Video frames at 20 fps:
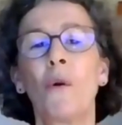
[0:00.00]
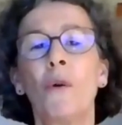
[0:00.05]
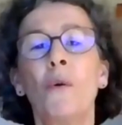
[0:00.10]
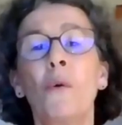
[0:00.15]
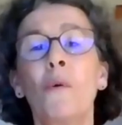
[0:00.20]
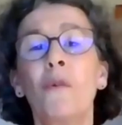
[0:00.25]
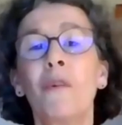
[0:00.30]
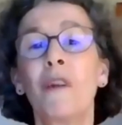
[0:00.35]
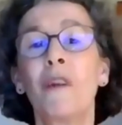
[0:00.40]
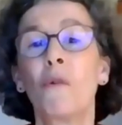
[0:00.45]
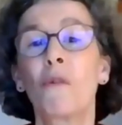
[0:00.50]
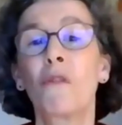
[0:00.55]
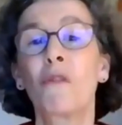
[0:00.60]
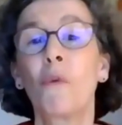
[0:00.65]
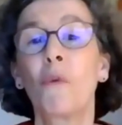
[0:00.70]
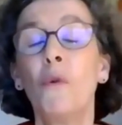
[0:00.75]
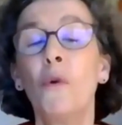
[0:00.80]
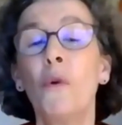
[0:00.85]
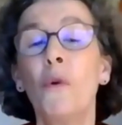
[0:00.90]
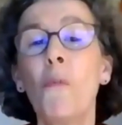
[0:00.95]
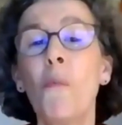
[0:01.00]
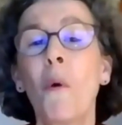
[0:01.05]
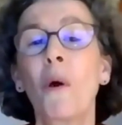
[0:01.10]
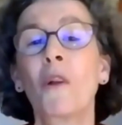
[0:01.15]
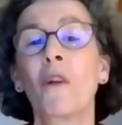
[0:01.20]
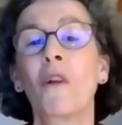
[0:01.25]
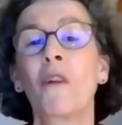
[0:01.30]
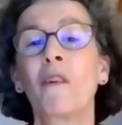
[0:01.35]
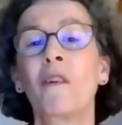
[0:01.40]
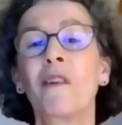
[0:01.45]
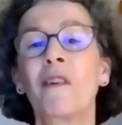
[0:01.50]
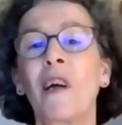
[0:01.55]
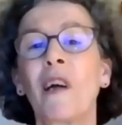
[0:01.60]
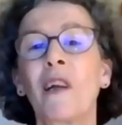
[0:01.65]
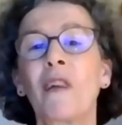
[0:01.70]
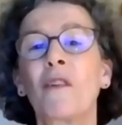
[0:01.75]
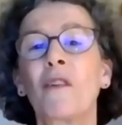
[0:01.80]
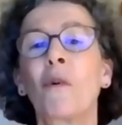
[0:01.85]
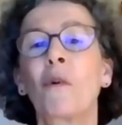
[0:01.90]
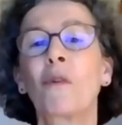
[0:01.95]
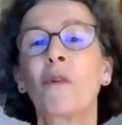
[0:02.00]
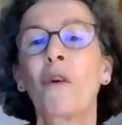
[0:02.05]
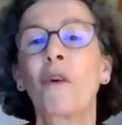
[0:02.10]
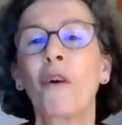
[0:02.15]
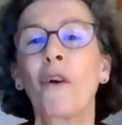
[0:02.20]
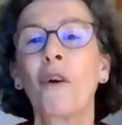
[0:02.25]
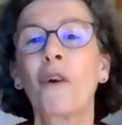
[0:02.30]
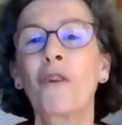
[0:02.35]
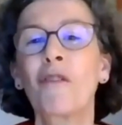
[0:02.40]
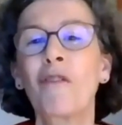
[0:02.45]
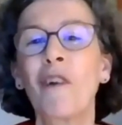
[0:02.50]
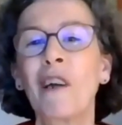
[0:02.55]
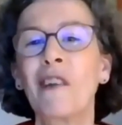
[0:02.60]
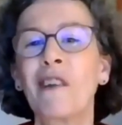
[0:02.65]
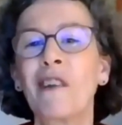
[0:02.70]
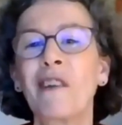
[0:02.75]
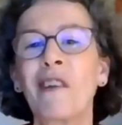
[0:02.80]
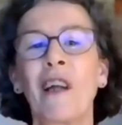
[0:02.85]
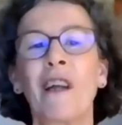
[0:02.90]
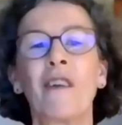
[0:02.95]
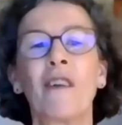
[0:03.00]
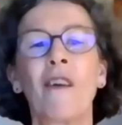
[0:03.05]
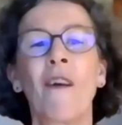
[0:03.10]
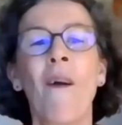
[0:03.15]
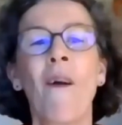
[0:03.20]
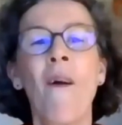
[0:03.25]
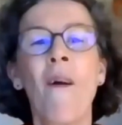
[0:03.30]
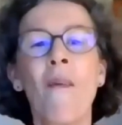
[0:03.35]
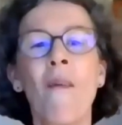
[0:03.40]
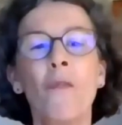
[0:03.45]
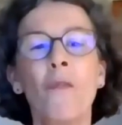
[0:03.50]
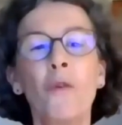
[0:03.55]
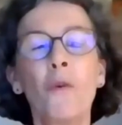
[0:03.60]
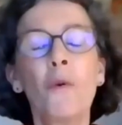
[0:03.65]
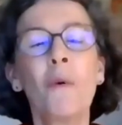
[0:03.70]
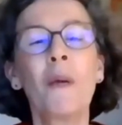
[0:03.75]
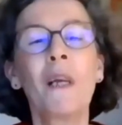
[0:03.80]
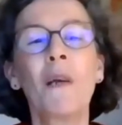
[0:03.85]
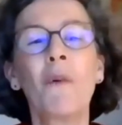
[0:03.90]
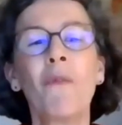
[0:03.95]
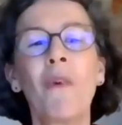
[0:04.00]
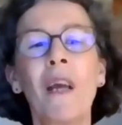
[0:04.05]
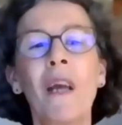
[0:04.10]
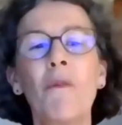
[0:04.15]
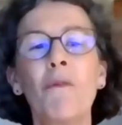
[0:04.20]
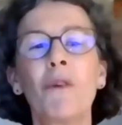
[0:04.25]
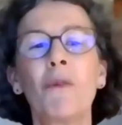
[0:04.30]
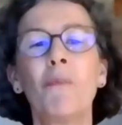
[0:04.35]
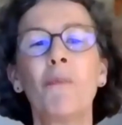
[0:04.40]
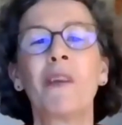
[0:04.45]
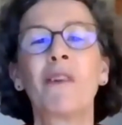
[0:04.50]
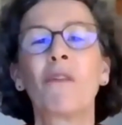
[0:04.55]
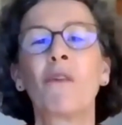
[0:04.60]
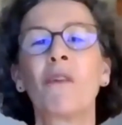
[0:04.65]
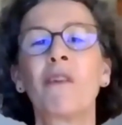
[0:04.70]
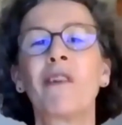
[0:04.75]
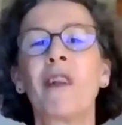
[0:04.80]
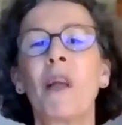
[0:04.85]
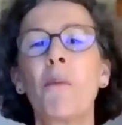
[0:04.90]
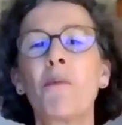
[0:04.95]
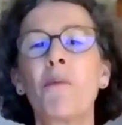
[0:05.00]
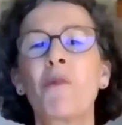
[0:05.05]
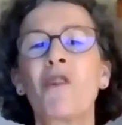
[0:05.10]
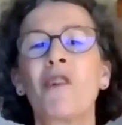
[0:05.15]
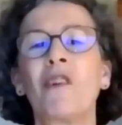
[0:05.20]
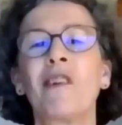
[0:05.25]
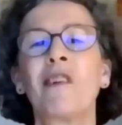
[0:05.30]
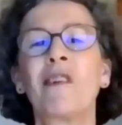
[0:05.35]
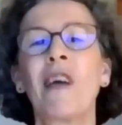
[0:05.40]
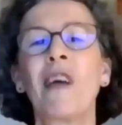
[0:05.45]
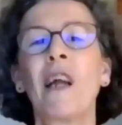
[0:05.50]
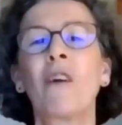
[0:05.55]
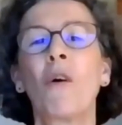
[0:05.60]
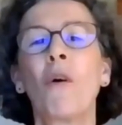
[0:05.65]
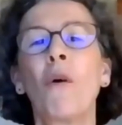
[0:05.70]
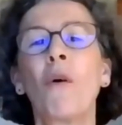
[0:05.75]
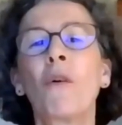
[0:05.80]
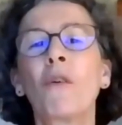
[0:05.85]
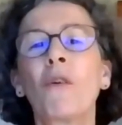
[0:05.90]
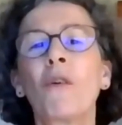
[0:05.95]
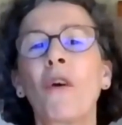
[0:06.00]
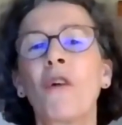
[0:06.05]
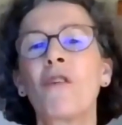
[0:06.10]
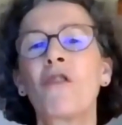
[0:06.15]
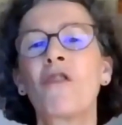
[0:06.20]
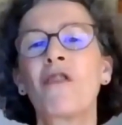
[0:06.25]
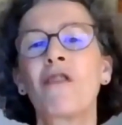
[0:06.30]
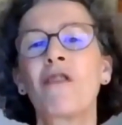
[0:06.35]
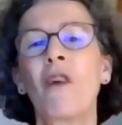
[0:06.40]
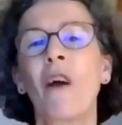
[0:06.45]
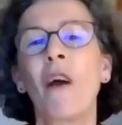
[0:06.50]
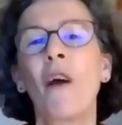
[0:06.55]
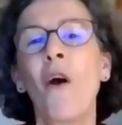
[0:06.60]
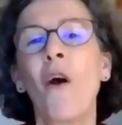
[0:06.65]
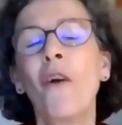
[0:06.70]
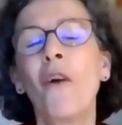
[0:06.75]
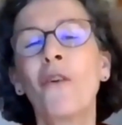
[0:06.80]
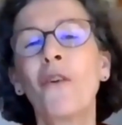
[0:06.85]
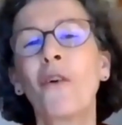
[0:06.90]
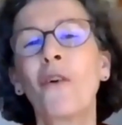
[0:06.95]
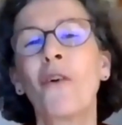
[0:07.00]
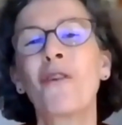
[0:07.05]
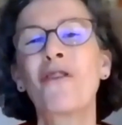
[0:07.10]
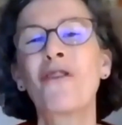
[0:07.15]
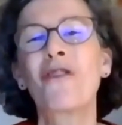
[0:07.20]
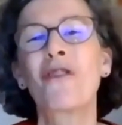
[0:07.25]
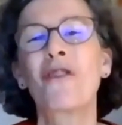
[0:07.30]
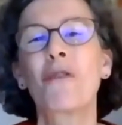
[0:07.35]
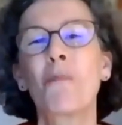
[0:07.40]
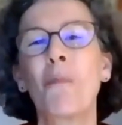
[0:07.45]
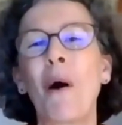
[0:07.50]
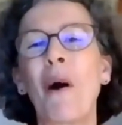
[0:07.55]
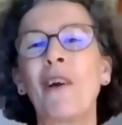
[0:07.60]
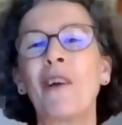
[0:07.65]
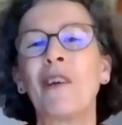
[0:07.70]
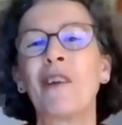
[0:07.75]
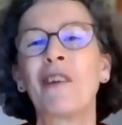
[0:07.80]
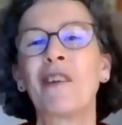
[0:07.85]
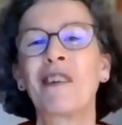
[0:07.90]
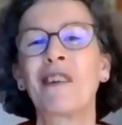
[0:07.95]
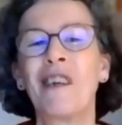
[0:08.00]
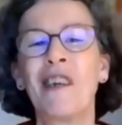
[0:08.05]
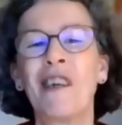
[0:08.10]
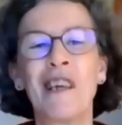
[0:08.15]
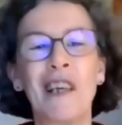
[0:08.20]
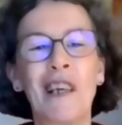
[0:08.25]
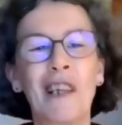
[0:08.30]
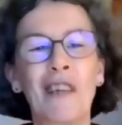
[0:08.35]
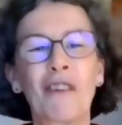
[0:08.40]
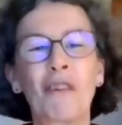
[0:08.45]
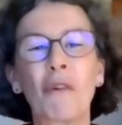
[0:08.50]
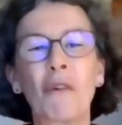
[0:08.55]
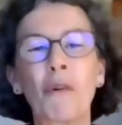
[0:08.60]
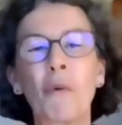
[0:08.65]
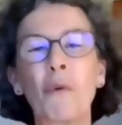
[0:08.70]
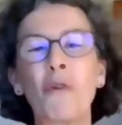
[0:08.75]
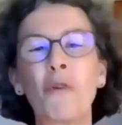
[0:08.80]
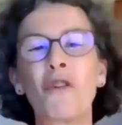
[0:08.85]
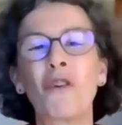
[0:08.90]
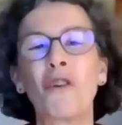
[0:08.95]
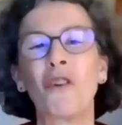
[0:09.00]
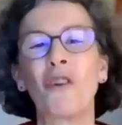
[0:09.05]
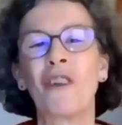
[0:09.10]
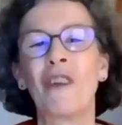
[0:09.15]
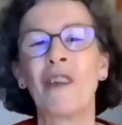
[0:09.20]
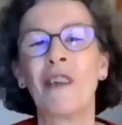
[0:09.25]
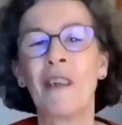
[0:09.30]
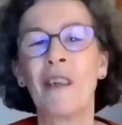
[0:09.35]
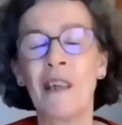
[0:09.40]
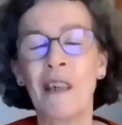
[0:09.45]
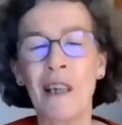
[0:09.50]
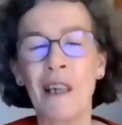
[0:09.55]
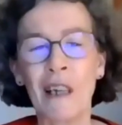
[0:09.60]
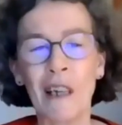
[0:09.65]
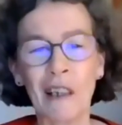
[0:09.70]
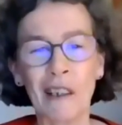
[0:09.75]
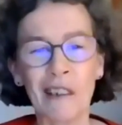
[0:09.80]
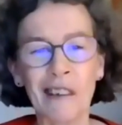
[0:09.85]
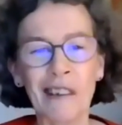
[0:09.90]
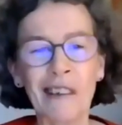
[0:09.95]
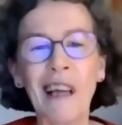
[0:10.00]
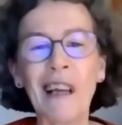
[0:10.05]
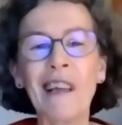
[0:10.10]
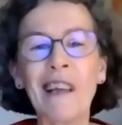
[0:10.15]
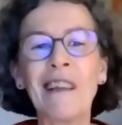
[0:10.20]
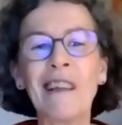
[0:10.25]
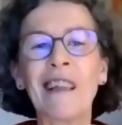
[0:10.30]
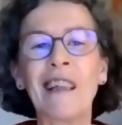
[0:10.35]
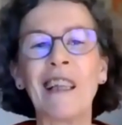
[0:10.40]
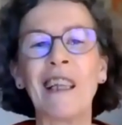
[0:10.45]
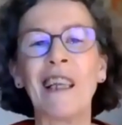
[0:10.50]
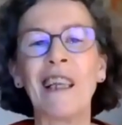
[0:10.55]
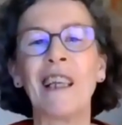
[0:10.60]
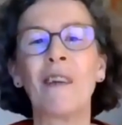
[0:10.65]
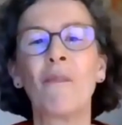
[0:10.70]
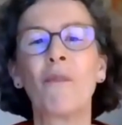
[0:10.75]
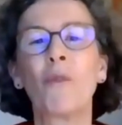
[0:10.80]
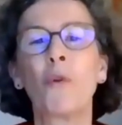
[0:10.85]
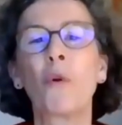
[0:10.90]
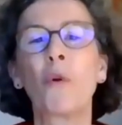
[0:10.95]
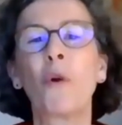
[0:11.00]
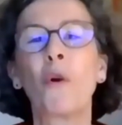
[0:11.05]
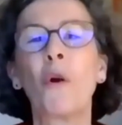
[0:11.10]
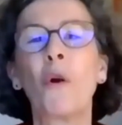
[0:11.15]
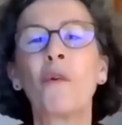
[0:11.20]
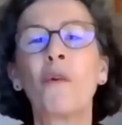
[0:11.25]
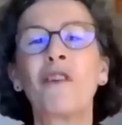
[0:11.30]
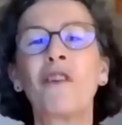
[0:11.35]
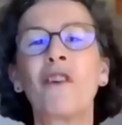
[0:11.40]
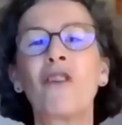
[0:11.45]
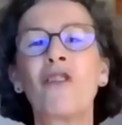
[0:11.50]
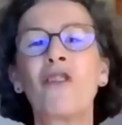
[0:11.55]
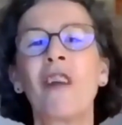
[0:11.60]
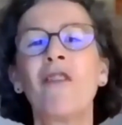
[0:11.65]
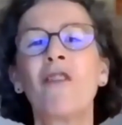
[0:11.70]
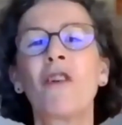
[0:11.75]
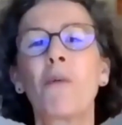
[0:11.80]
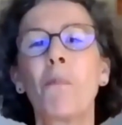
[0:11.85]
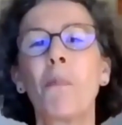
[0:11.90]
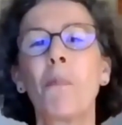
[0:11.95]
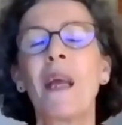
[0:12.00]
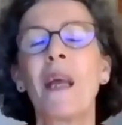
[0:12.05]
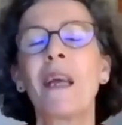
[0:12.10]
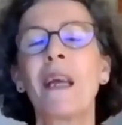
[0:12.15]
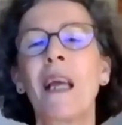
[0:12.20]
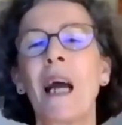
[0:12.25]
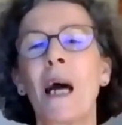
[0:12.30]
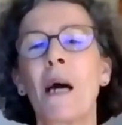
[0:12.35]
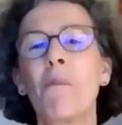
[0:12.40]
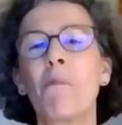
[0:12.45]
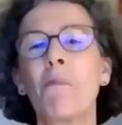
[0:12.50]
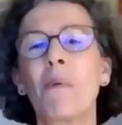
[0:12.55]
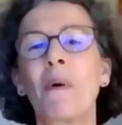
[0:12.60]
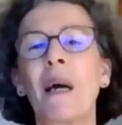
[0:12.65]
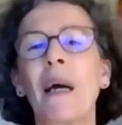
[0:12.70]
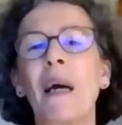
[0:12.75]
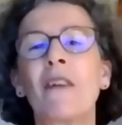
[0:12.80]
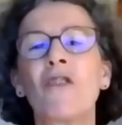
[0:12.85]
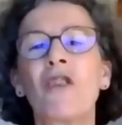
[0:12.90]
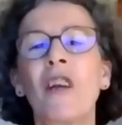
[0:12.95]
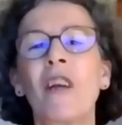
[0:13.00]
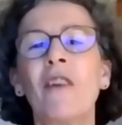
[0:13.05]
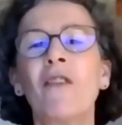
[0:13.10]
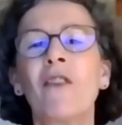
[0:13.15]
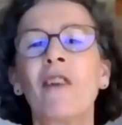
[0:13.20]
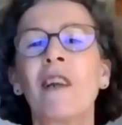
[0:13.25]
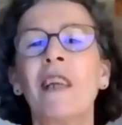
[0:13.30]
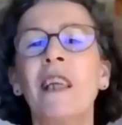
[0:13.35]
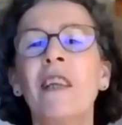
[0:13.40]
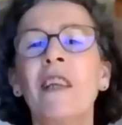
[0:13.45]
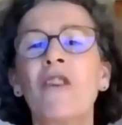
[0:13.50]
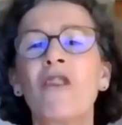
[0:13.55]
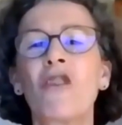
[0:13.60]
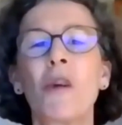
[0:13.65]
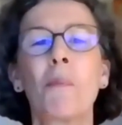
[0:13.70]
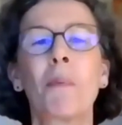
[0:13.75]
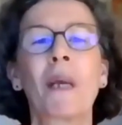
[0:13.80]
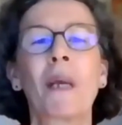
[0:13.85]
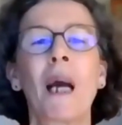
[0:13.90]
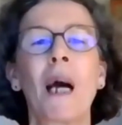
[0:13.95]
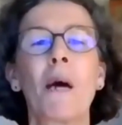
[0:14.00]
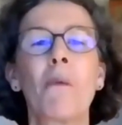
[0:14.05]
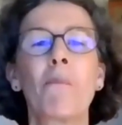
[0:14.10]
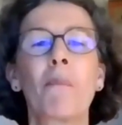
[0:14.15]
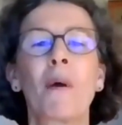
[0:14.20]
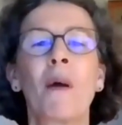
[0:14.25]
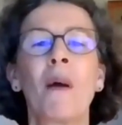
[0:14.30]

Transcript: using also new models, as Dr. Kurt Rice said, doing away with misconceptions and unconscious bias is crucial. Secondly, to close the gender pay gap and gender leadership gap